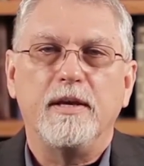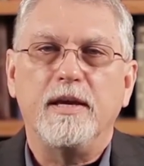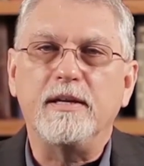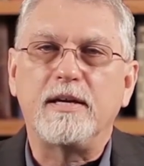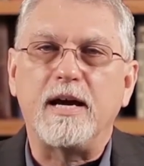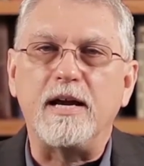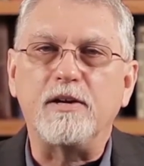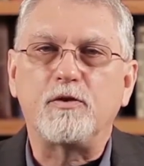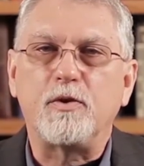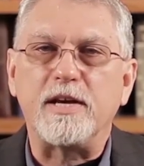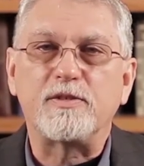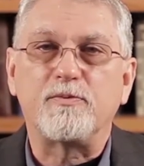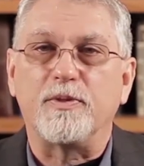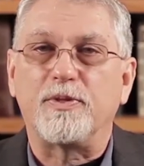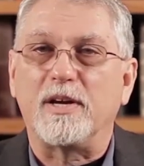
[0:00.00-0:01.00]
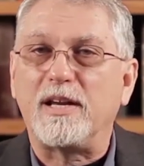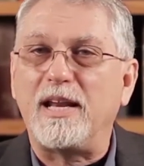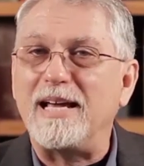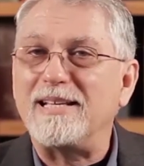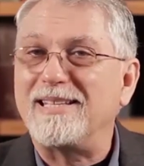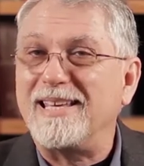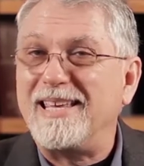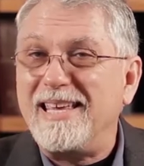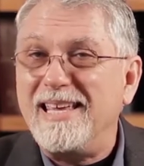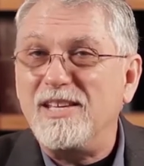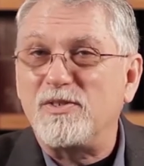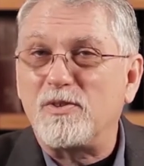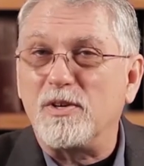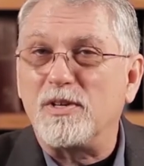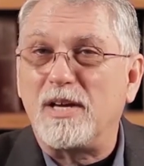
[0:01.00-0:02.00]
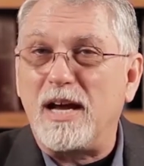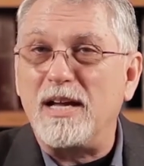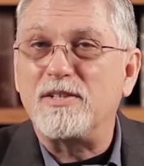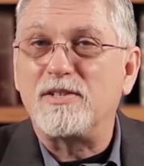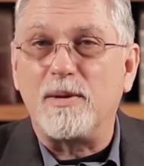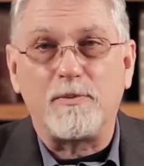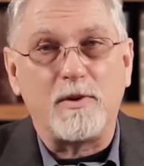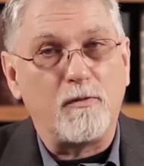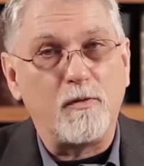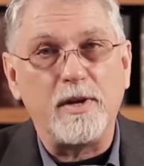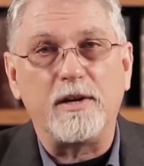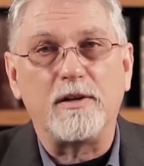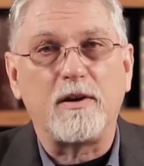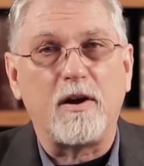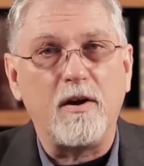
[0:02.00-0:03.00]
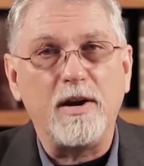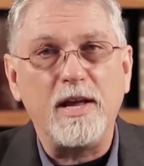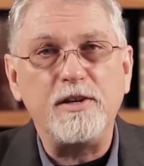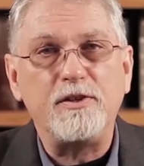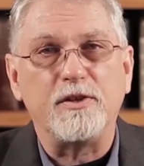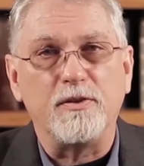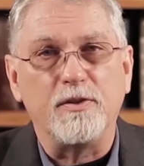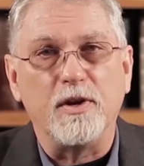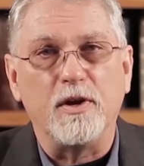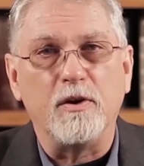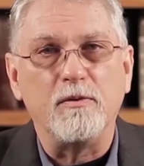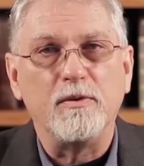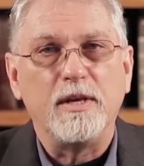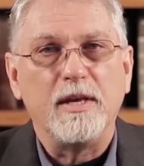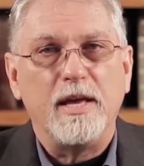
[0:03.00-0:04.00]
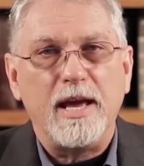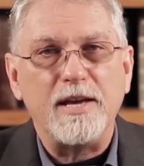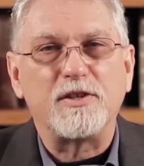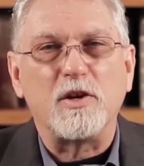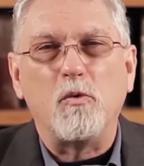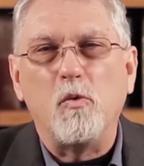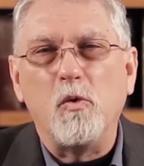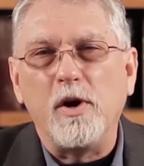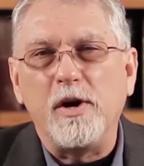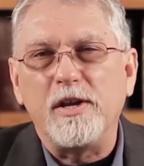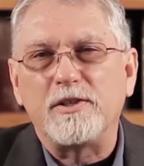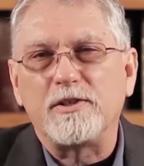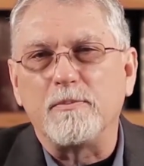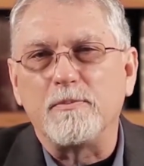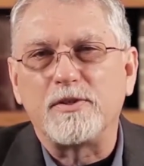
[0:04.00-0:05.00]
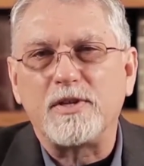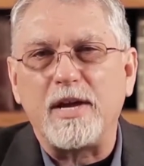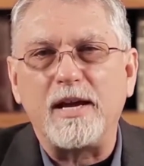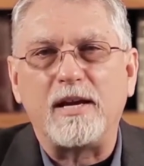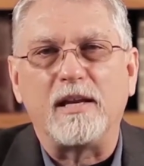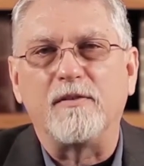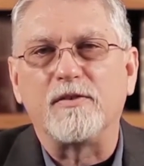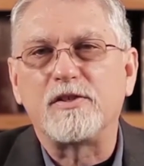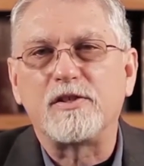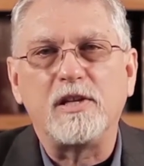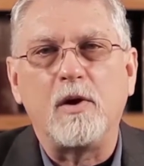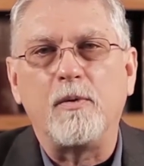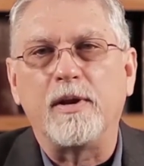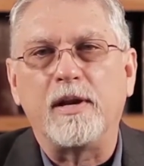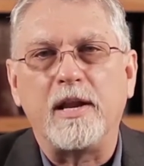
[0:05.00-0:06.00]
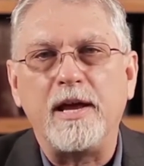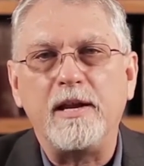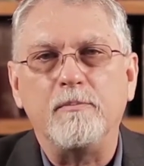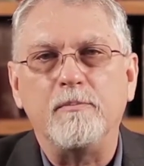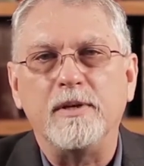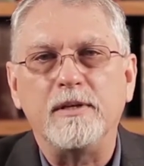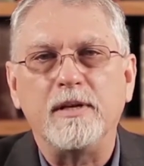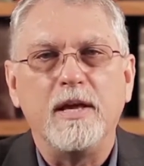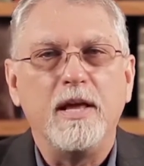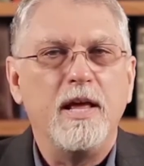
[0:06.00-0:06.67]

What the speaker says: In contrast with the classic Eastern concept of reincarnation, though, as a wearisome cycle of slow enlightenment,